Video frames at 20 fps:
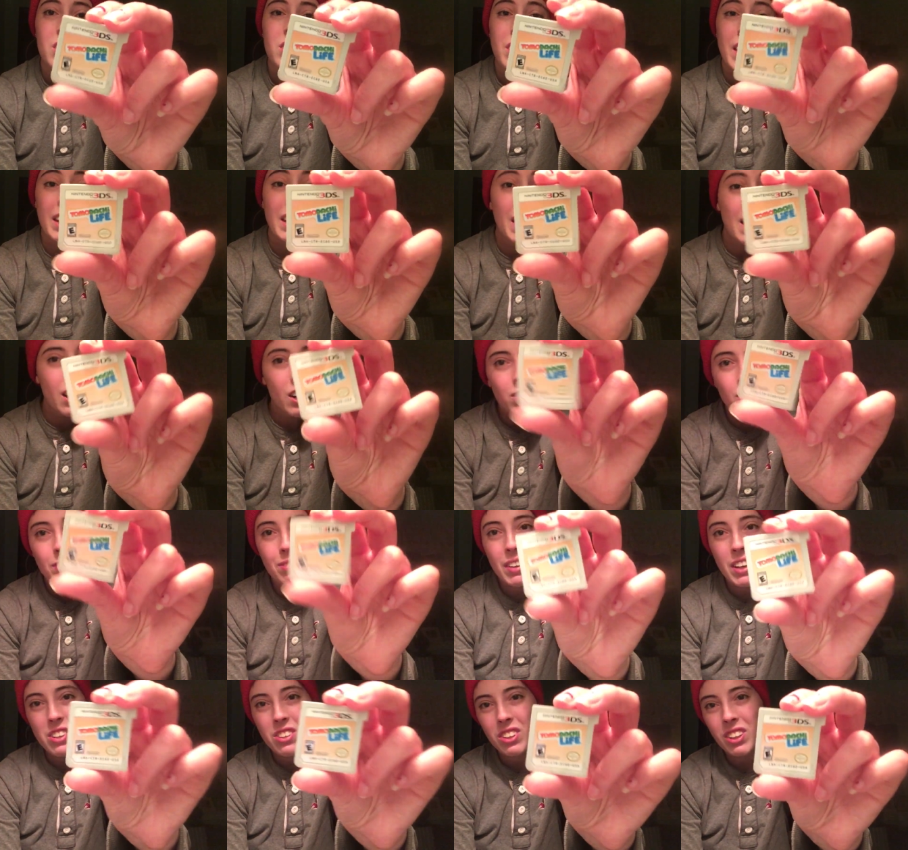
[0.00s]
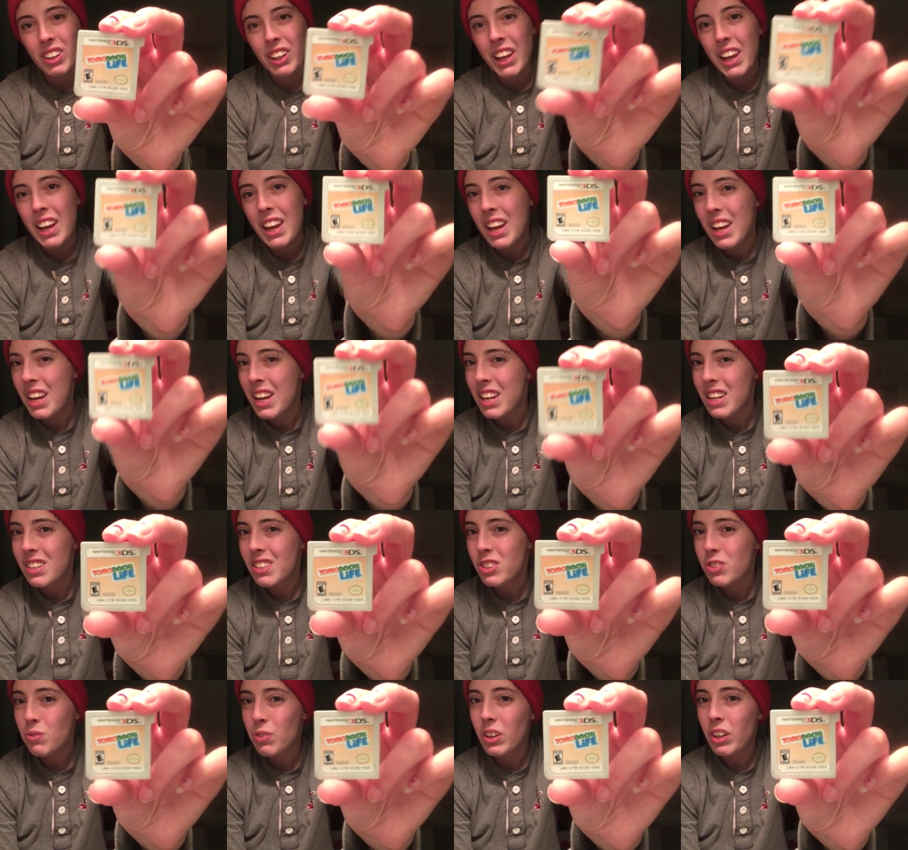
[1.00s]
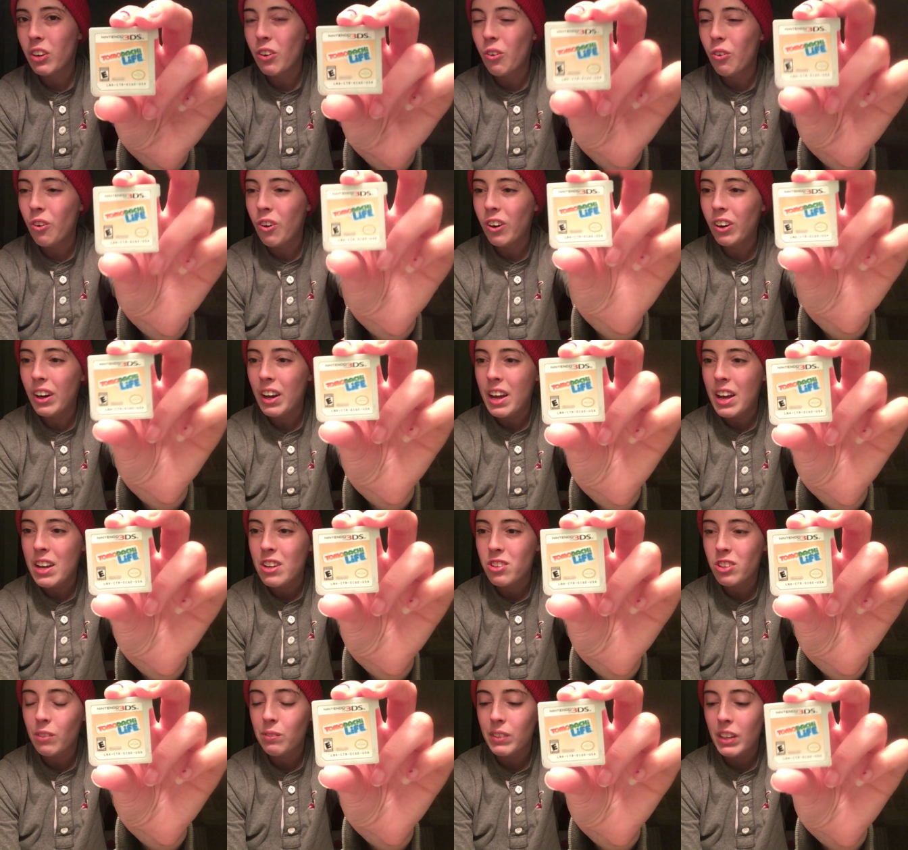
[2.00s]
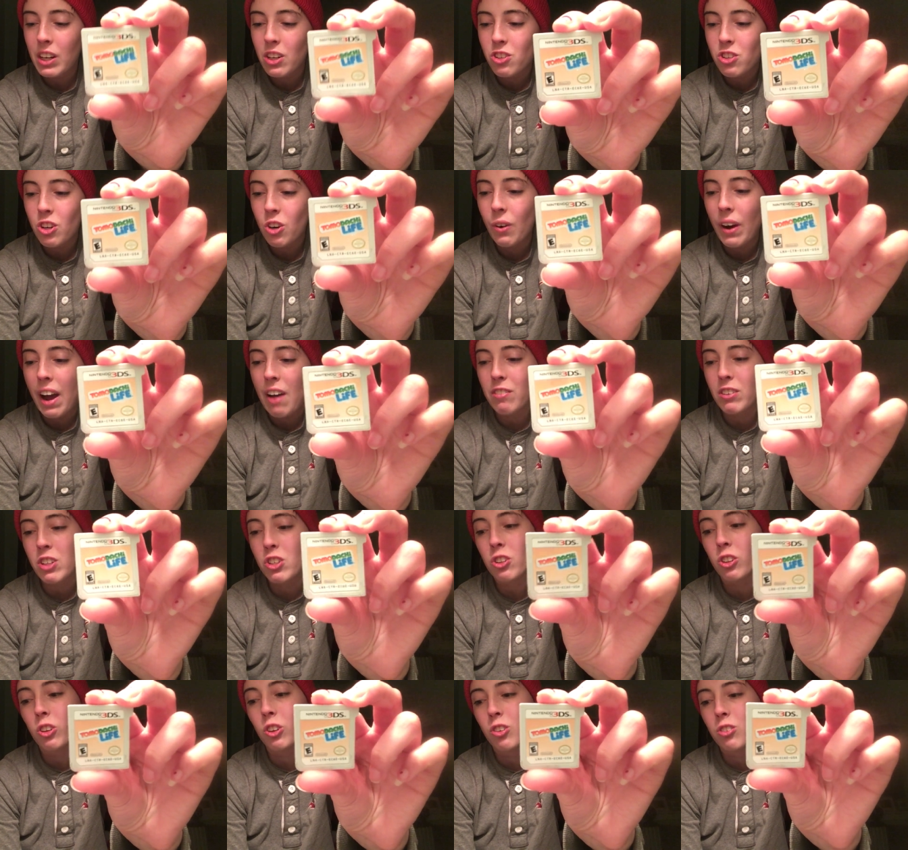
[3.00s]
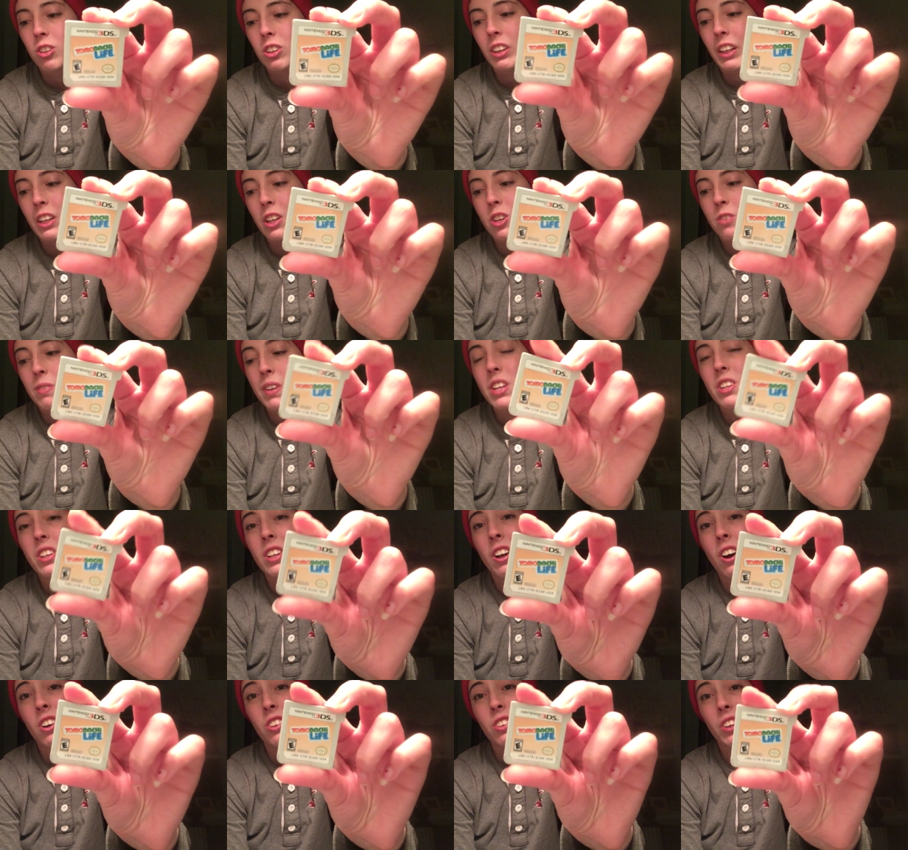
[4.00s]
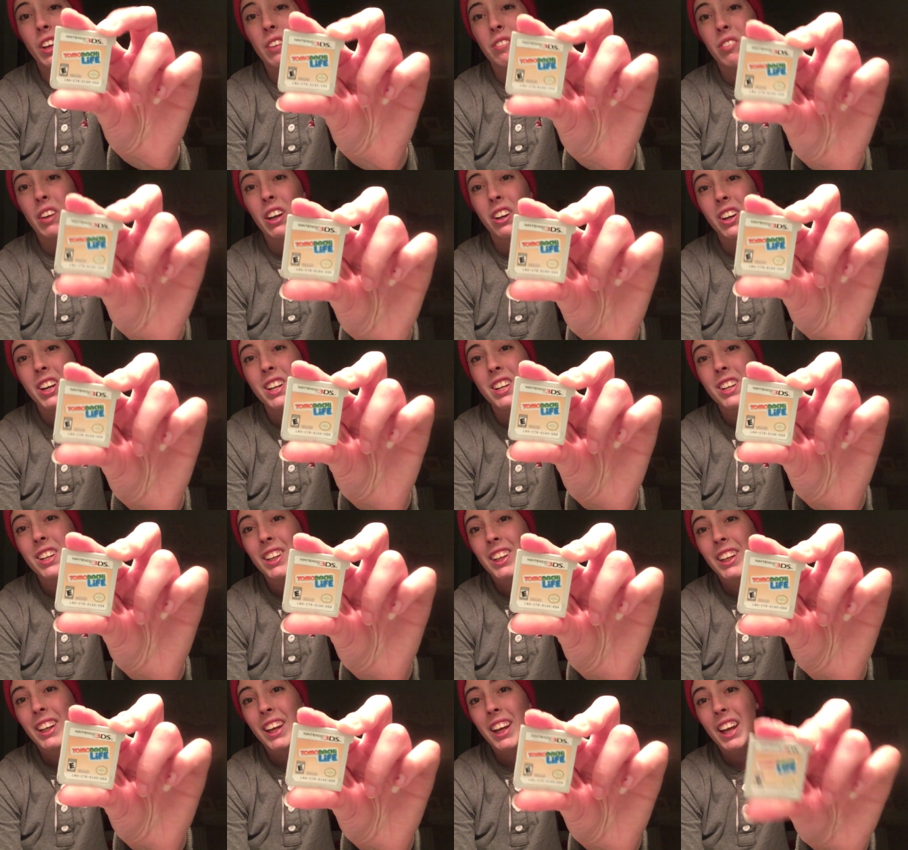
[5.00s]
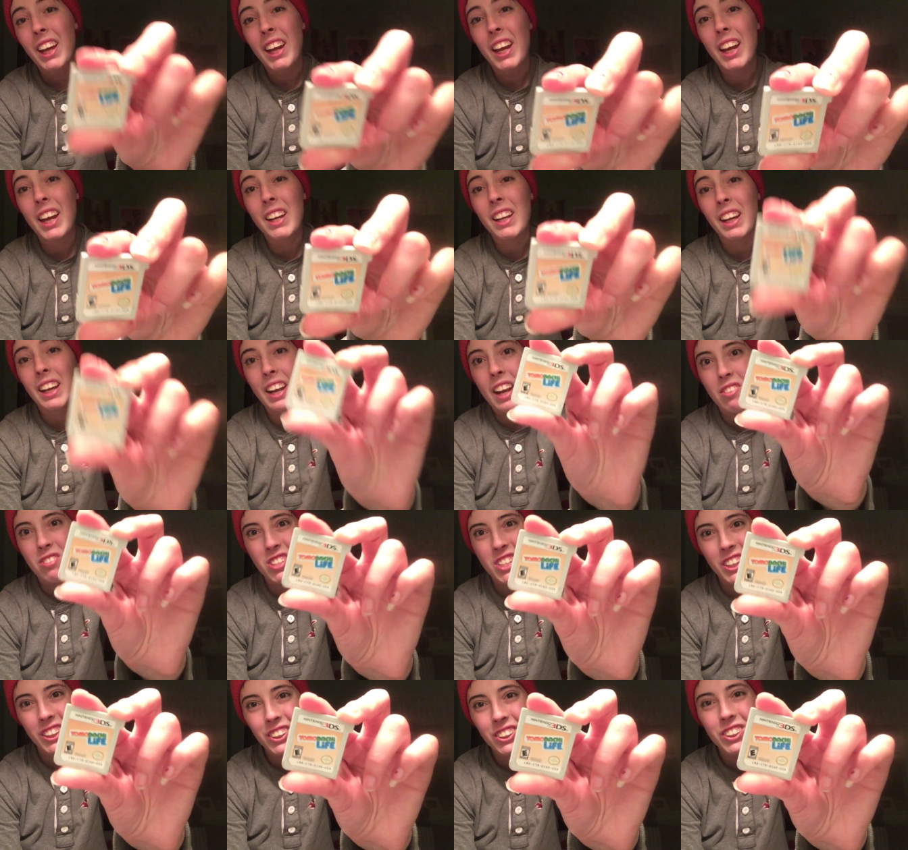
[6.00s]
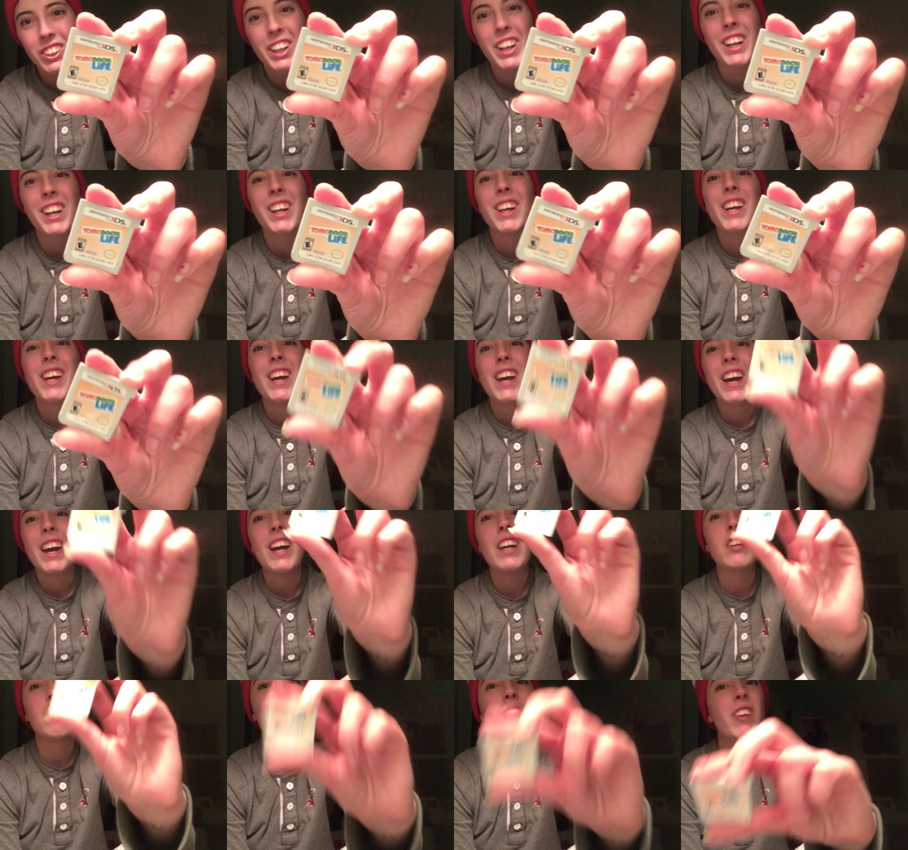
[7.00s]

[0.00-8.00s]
take care of them basically, and it's pretty cool. And some things you don't have control over, like your Mii's can also get married, and they can have children, and you